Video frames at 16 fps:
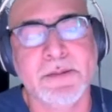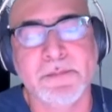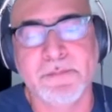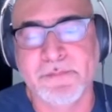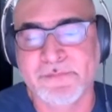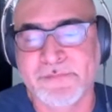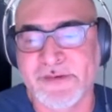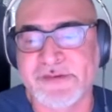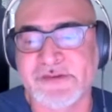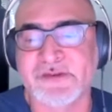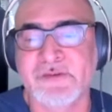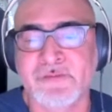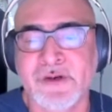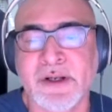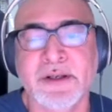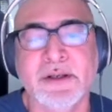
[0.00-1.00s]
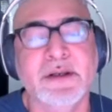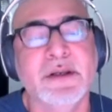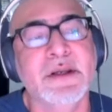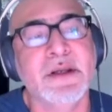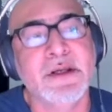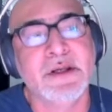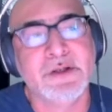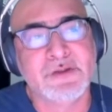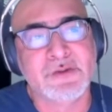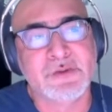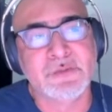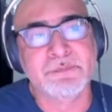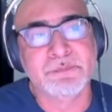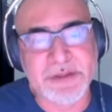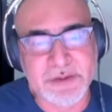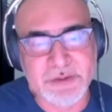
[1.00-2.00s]
first run to
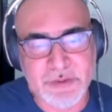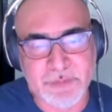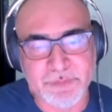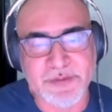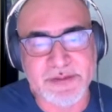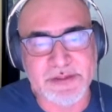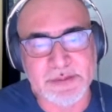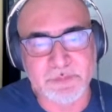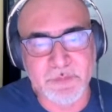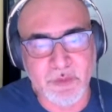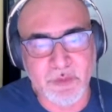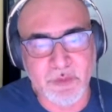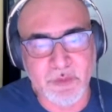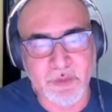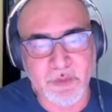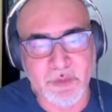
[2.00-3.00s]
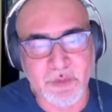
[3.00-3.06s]
build your particular model.